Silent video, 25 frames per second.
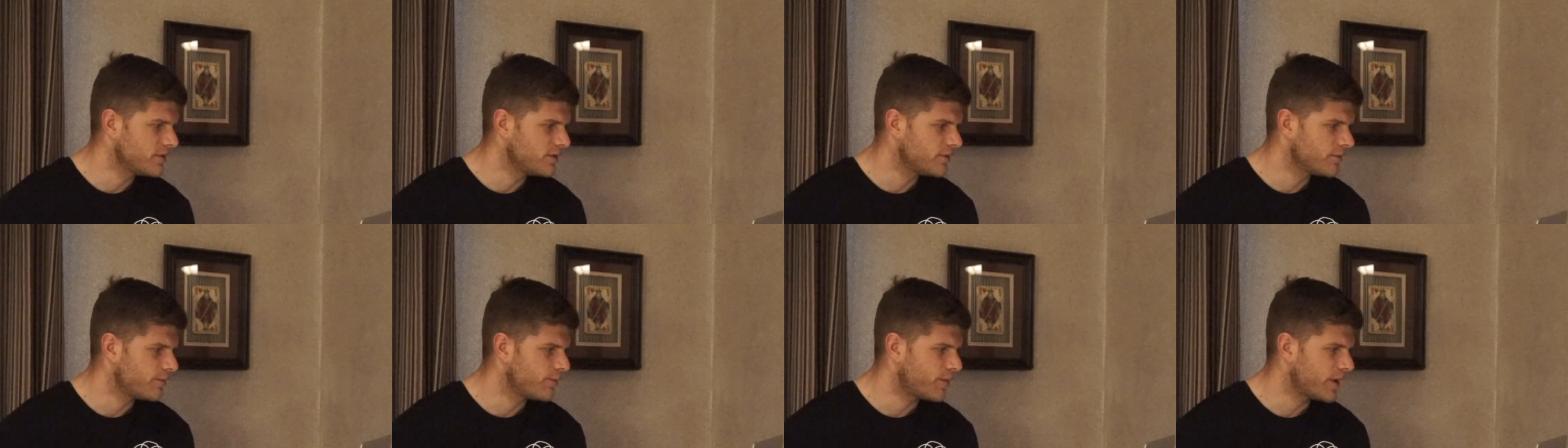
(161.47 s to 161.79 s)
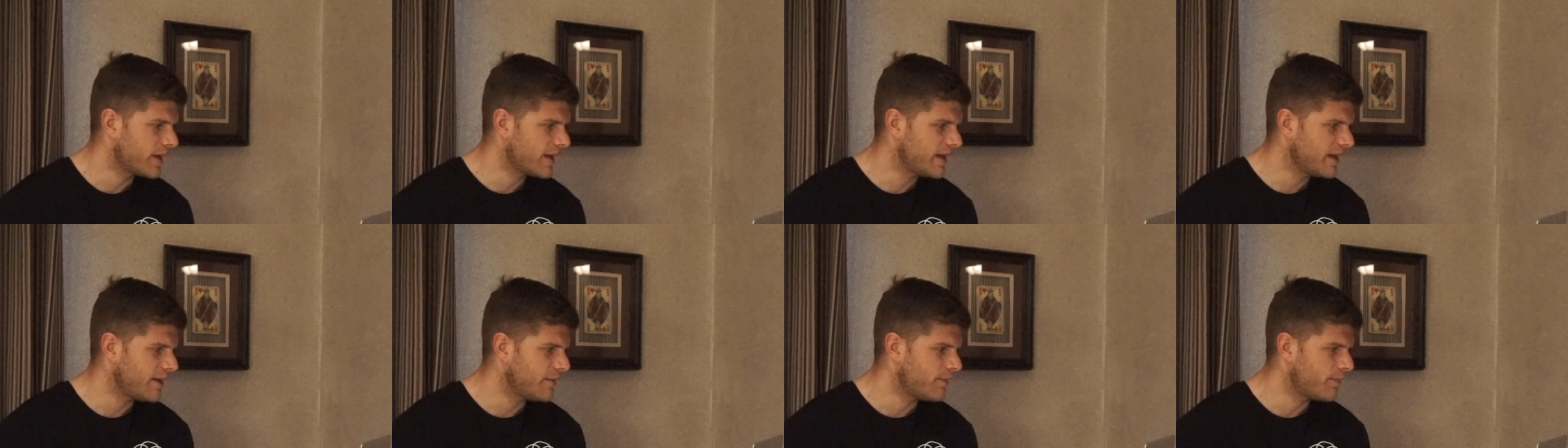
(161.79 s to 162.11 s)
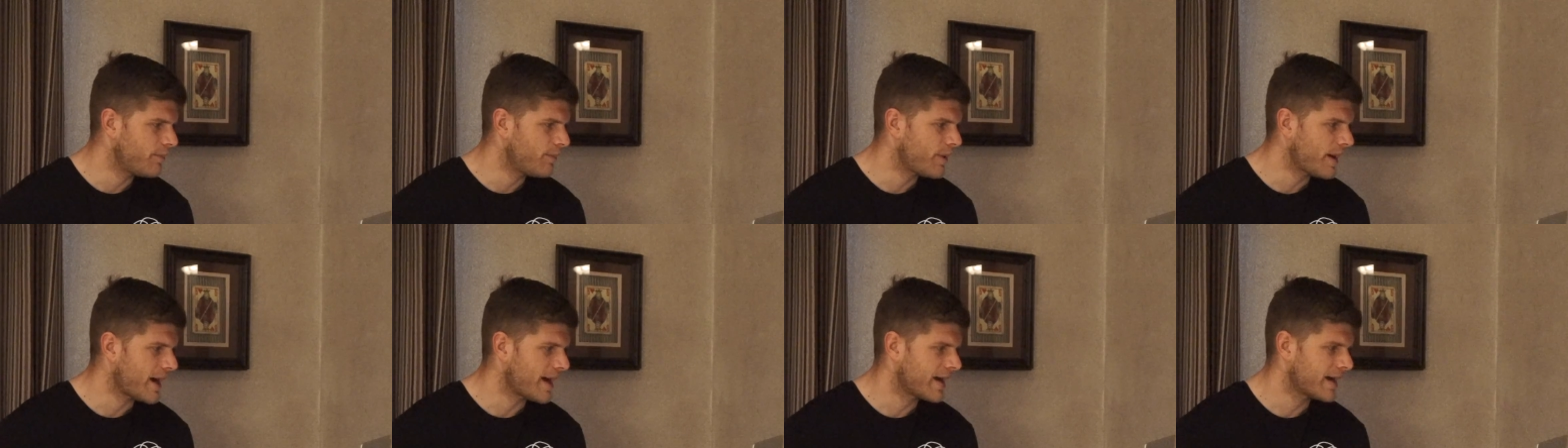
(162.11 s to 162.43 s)
bringing it
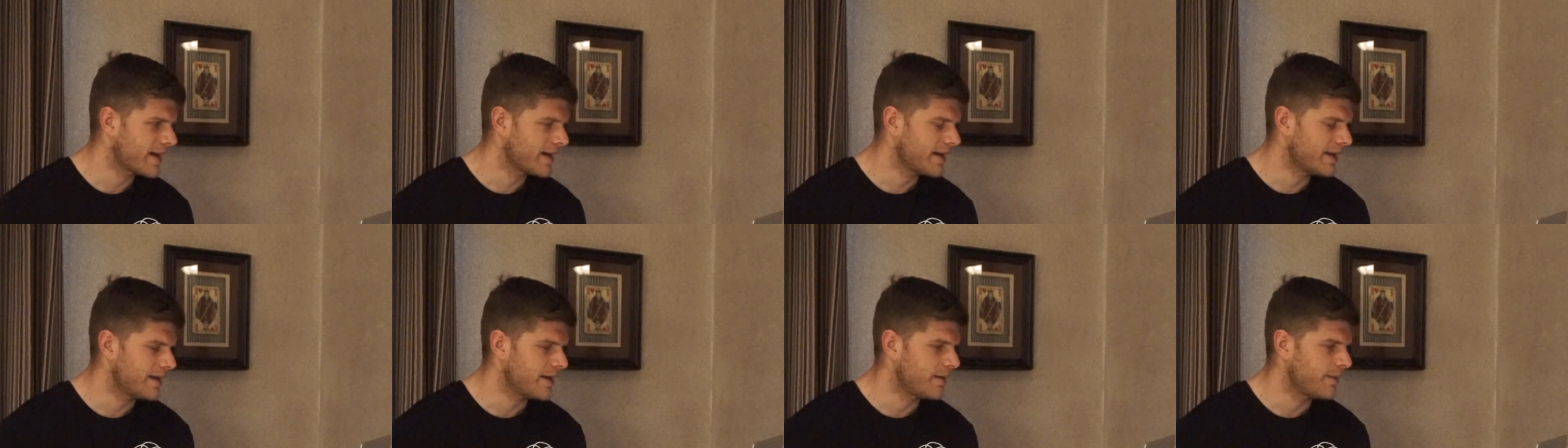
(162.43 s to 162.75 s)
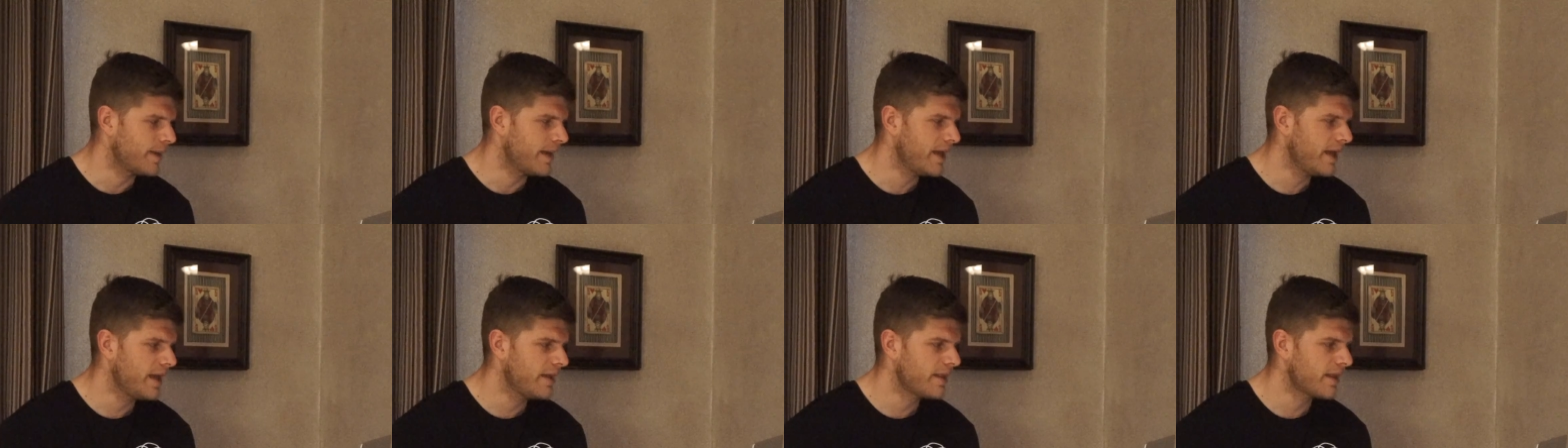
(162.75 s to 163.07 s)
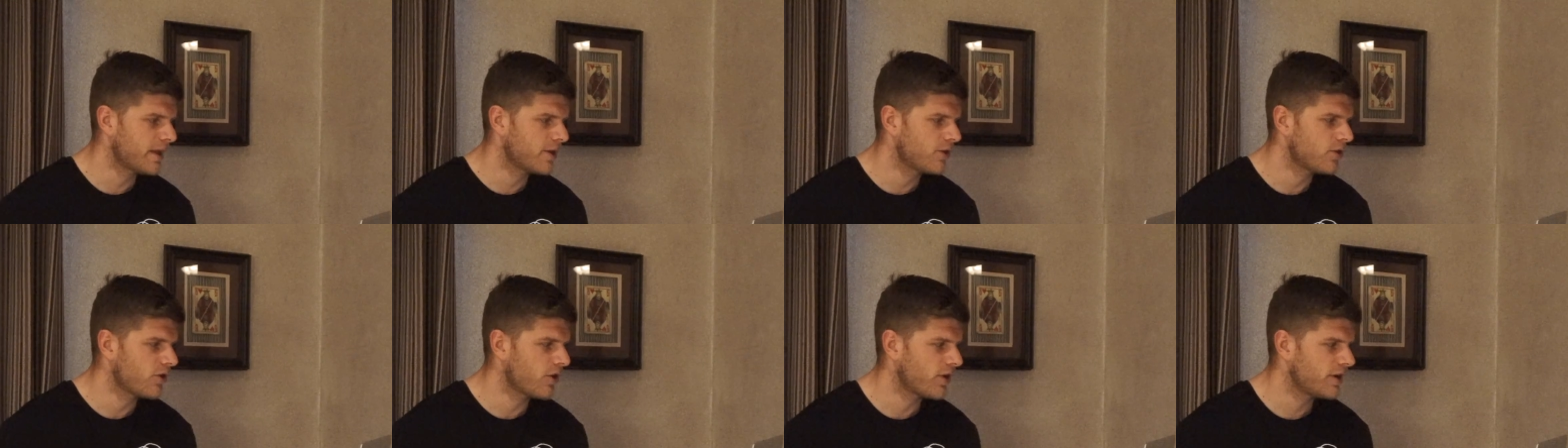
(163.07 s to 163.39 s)
back and I'm hitting
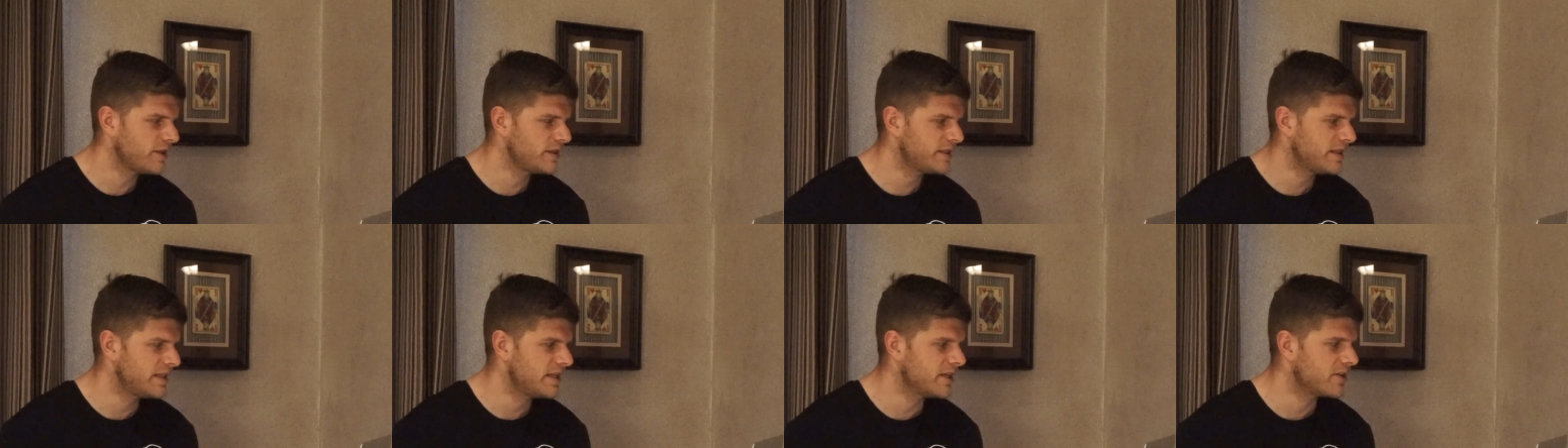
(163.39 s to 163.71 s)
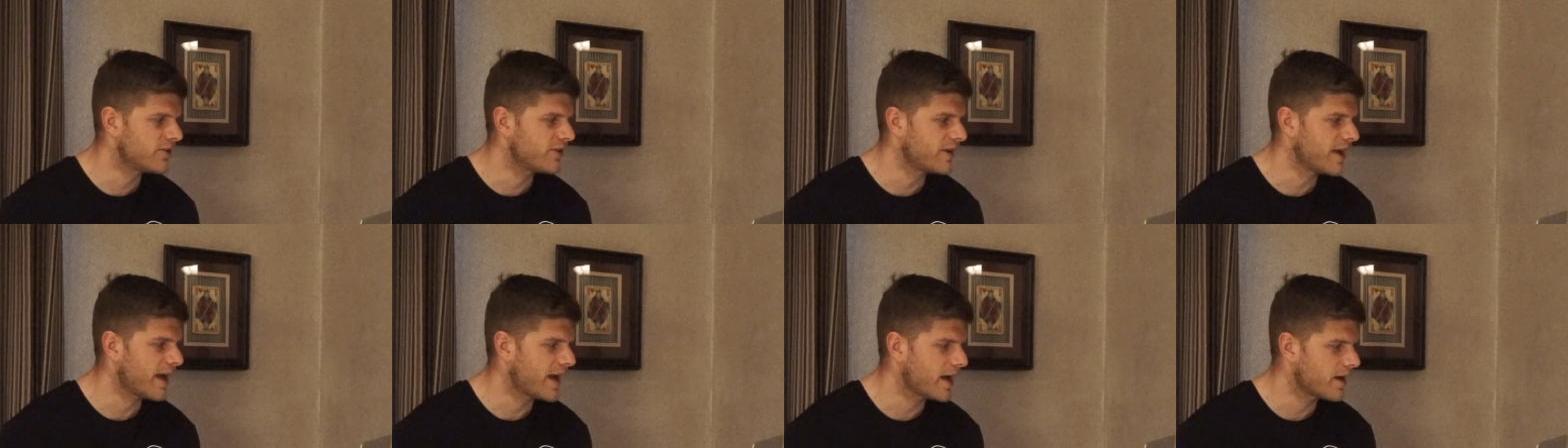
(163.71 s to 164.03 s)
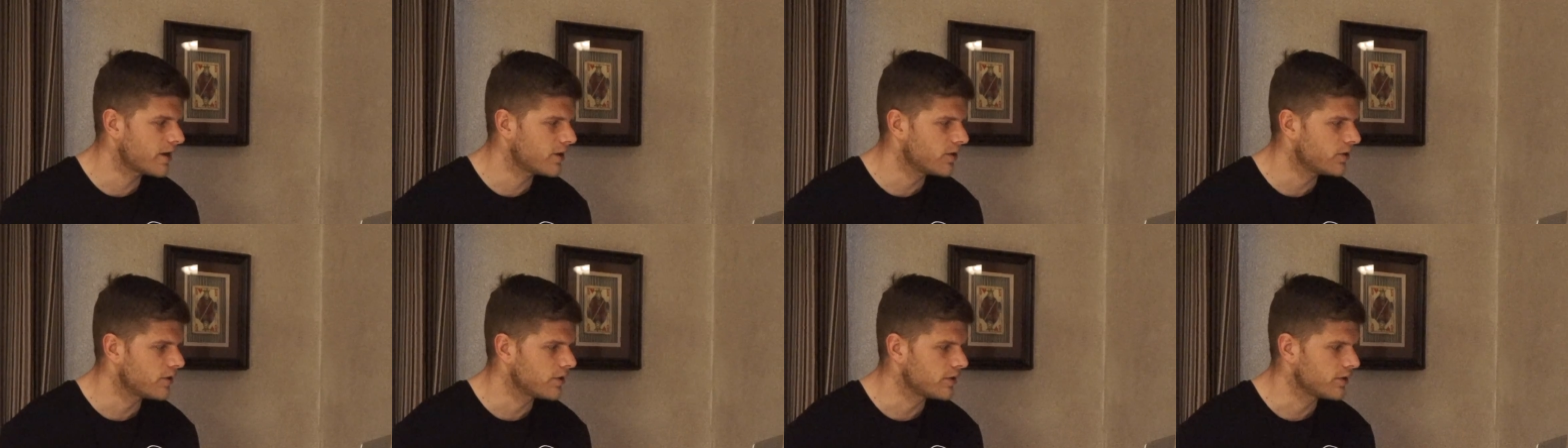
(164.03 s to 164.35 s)
that 90 degree
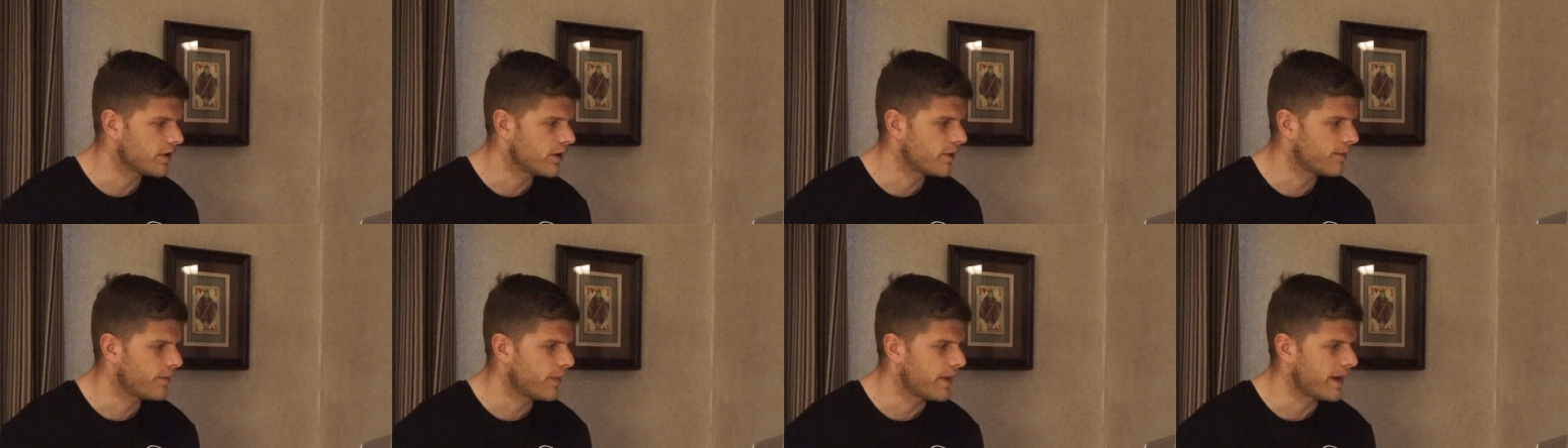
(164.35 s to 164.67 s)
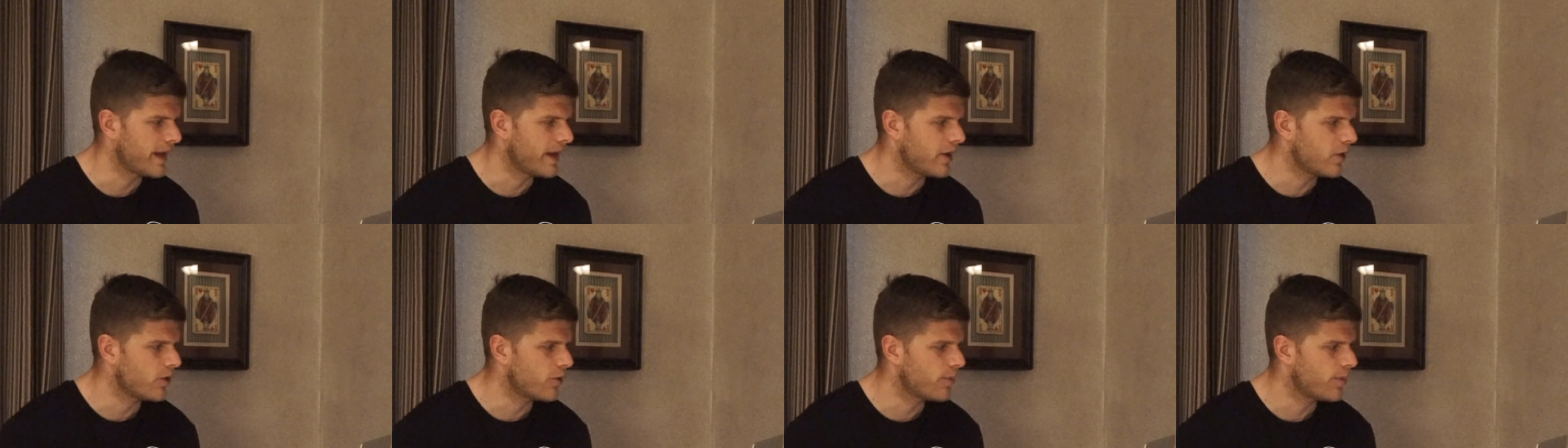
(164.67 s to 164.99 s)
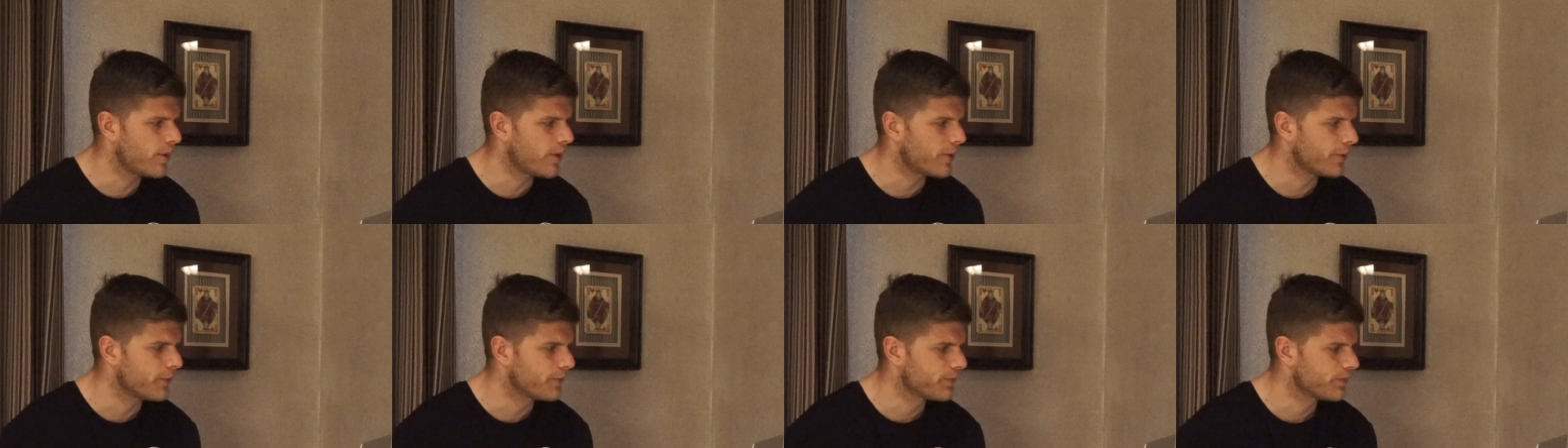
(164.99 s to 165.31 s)
angle at my
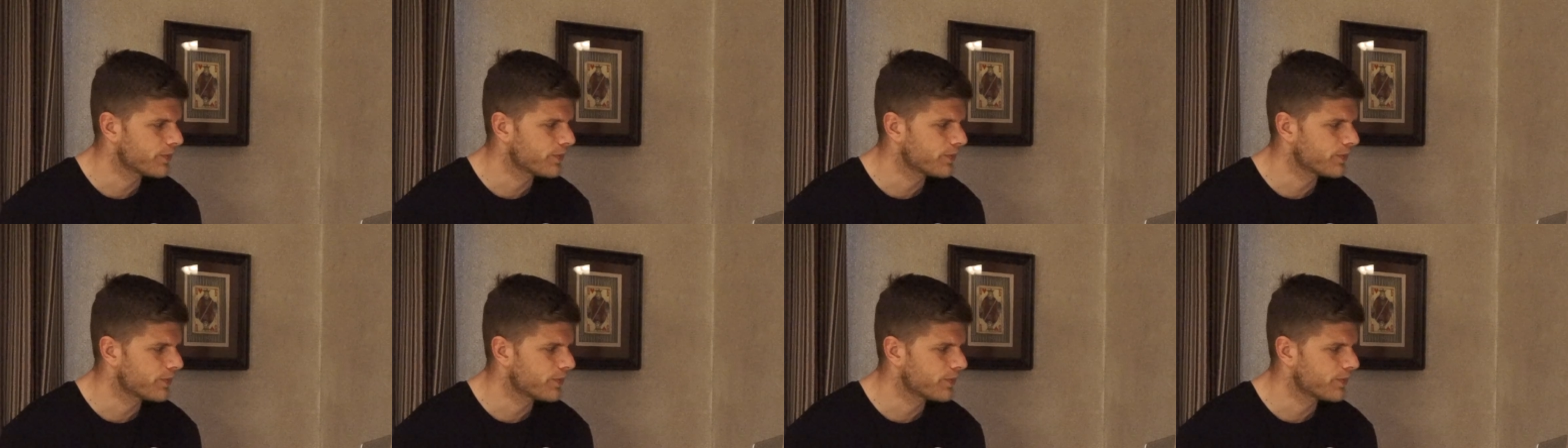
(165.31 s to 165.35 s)
elbow.